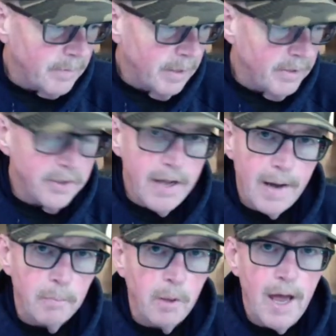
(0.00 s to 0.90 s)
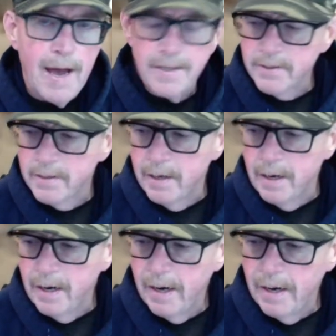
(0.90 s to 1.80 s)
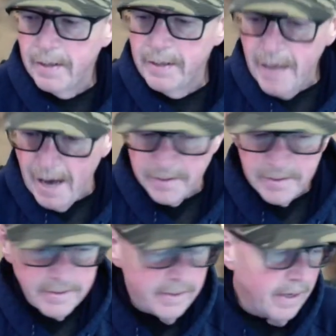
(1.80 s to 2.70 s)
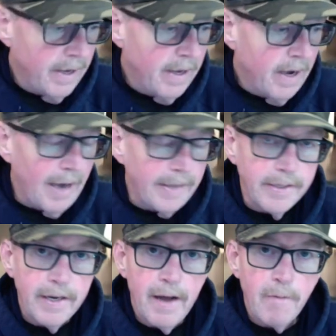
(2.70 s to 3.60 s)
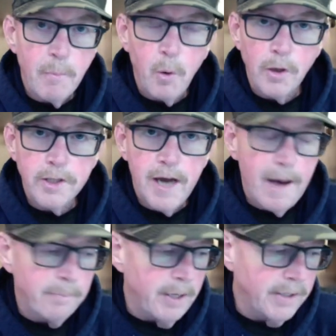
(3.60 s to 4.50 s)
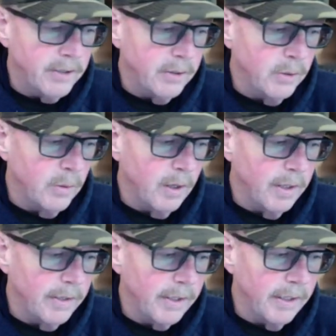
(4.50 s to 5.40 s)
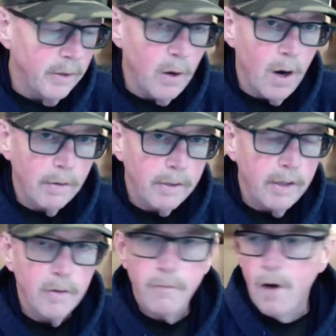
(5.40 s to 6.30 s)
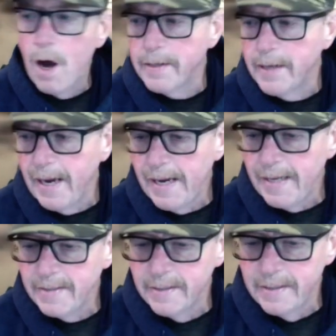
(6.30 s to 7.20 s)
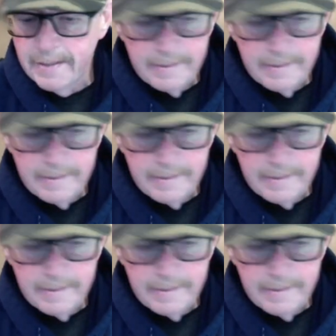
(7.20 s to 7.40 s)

just had a blast. Uh, yes, I did have a pork chop thanks to uh, Nick Kearfott and uh,